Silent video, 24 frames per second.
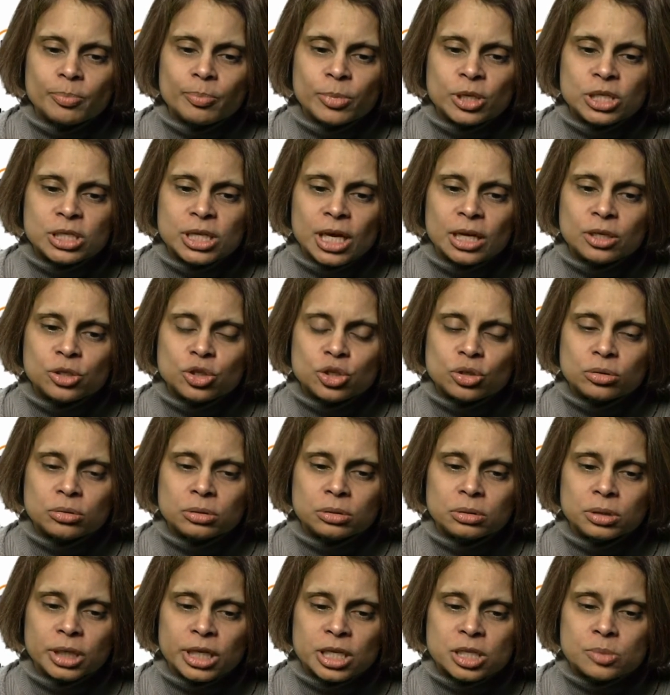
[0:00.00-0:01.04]

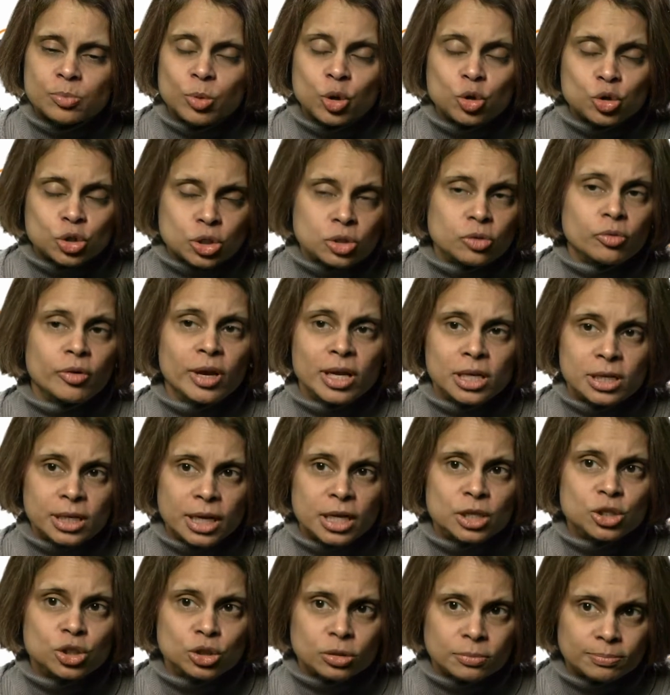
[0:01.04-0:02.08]
potential exposure to
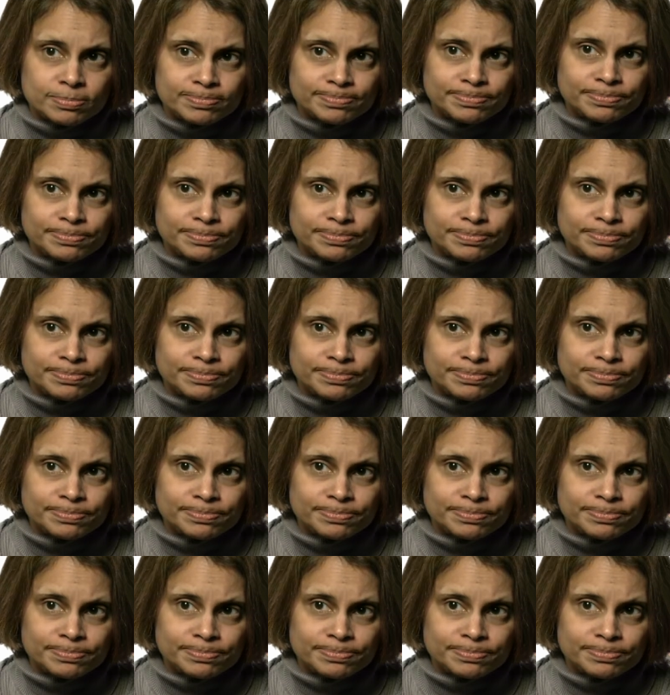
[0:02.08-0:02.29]
radiation.